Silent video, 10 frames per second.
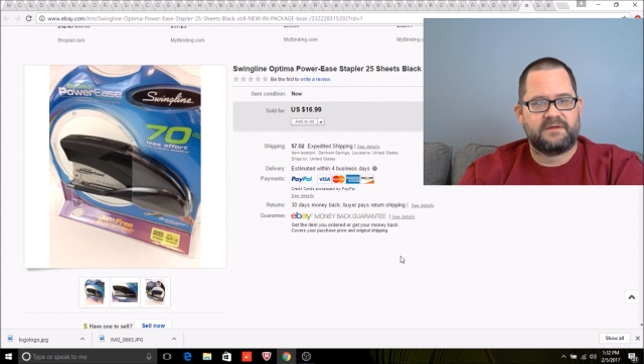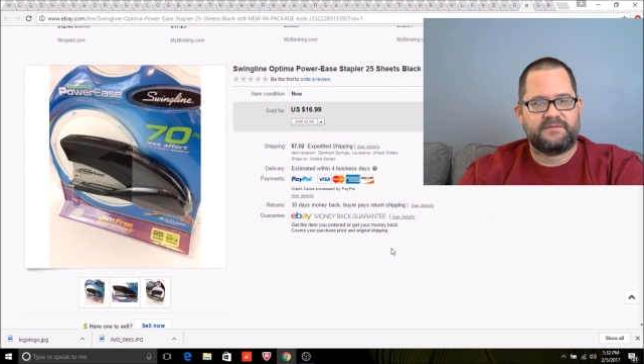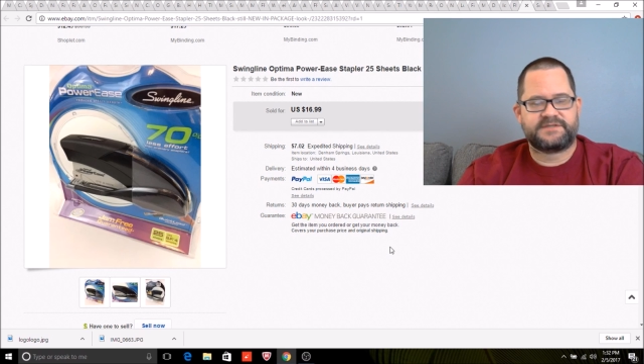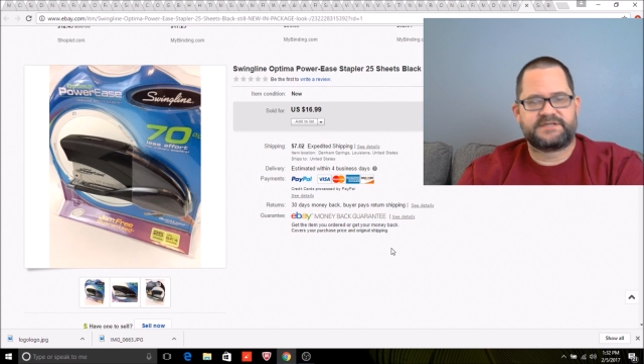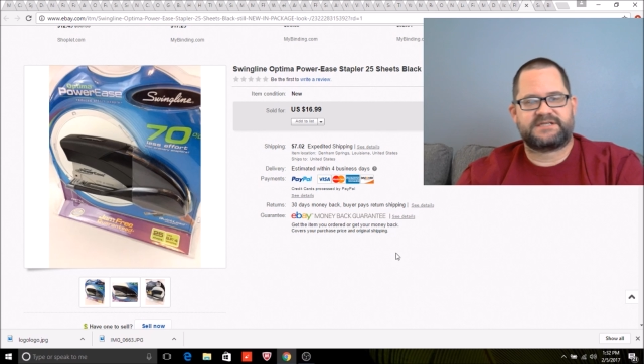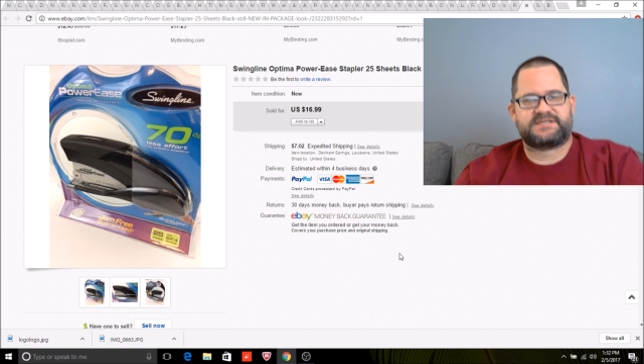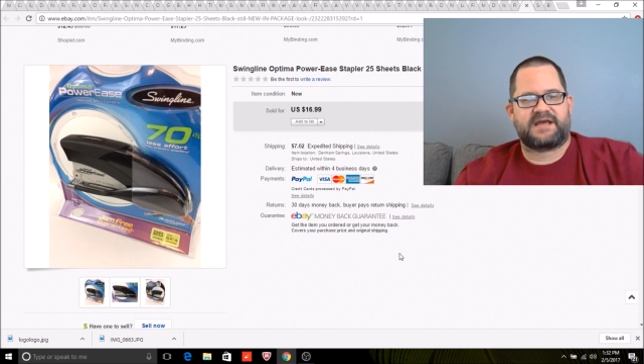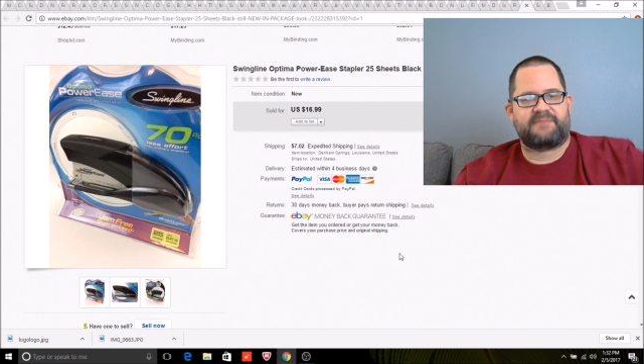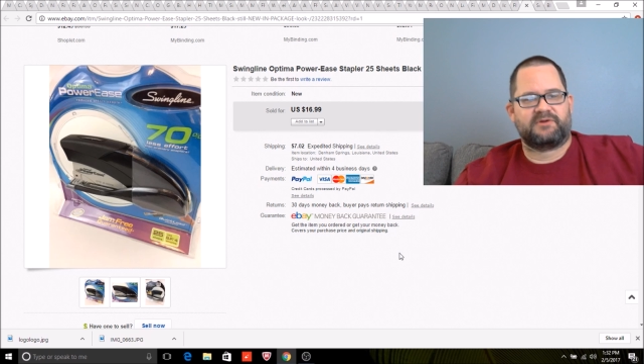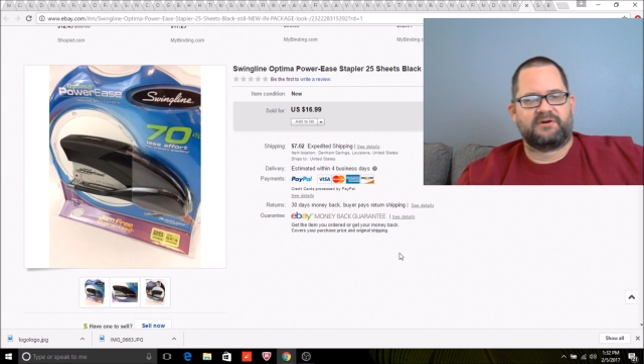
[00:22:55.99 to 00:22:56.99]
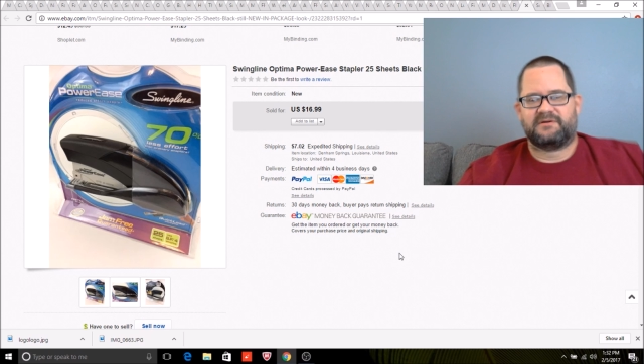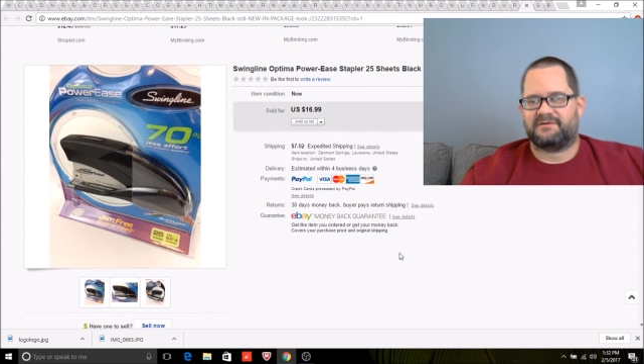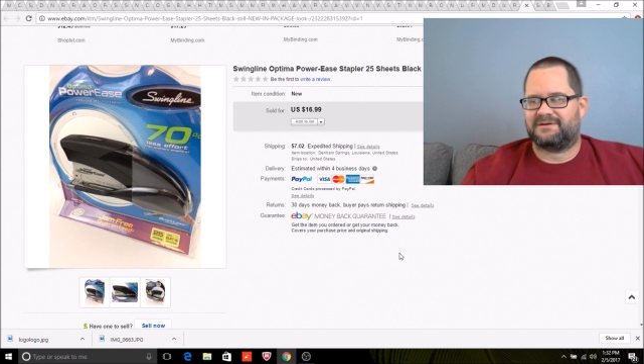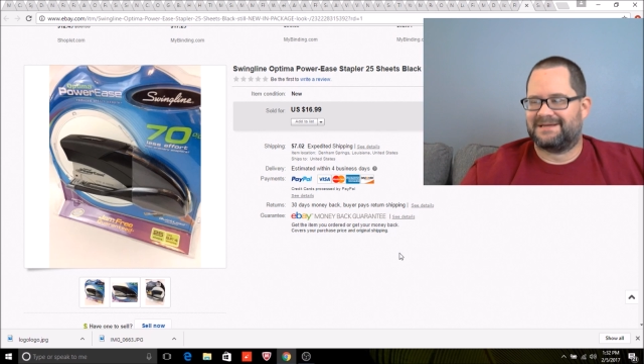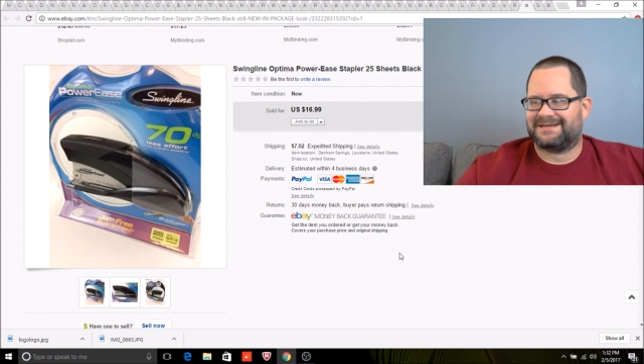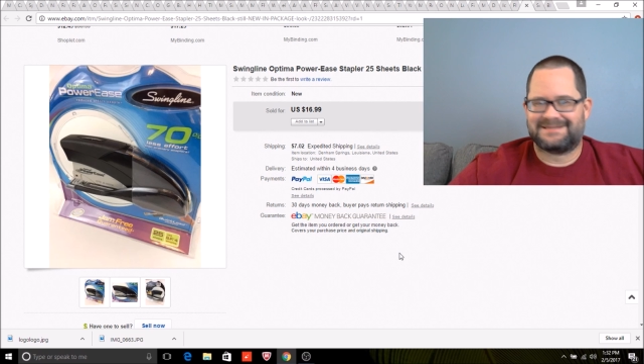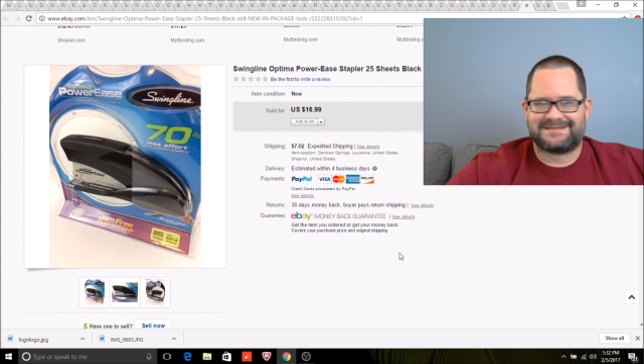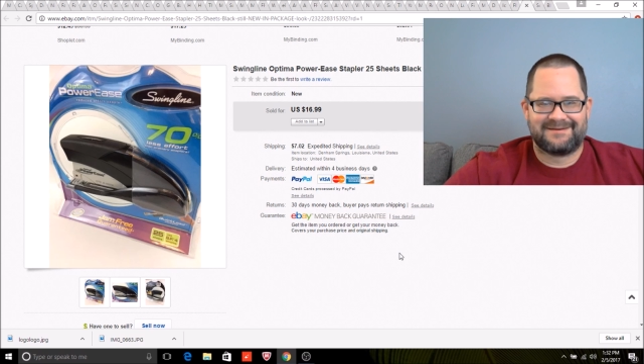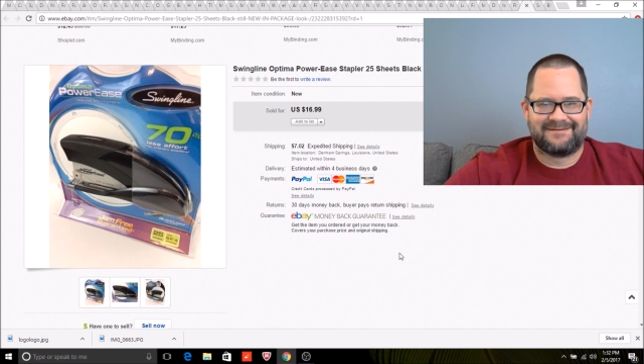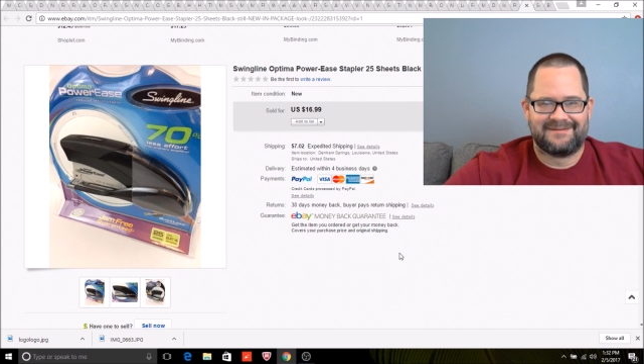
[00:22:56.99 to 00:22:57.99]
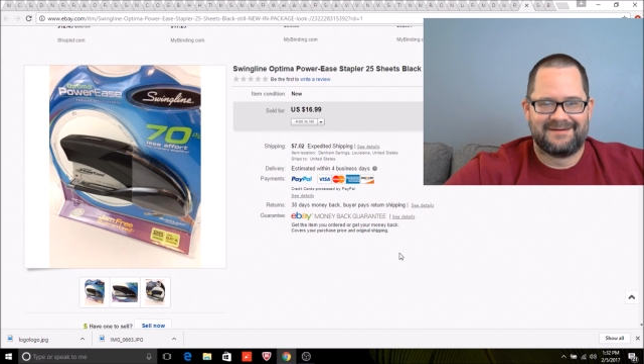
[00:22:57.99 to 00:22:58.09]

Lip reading: This is at Stapler. So